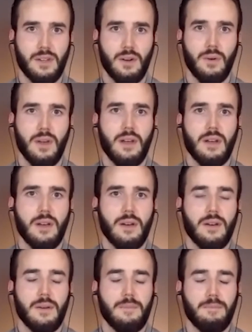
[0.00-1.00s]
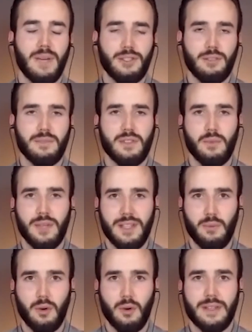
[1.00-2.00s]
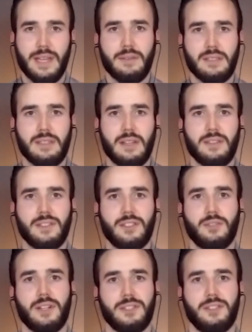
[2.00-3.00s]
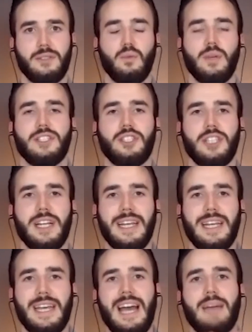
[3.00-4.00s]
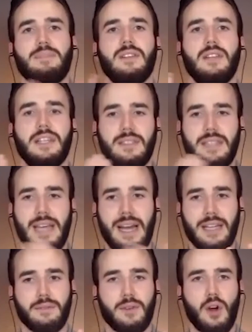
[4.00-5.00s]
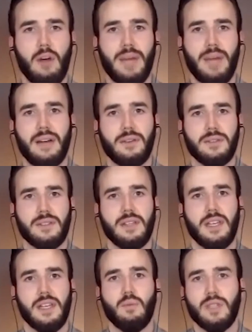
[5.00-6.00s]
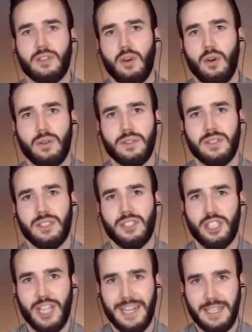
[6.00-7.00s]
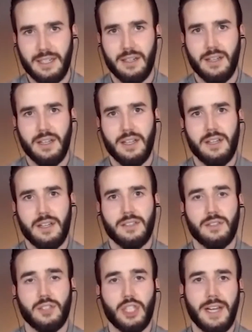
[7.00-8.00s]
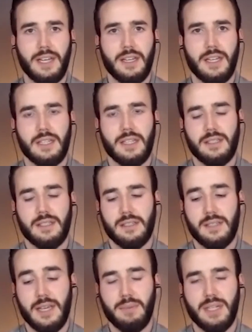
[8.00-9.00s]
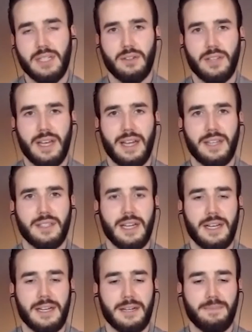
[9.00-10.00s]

So mushrooms, the way they work, they have a cell structure which encapsulates the active compounds in what's called chitin. So chitin is the same material that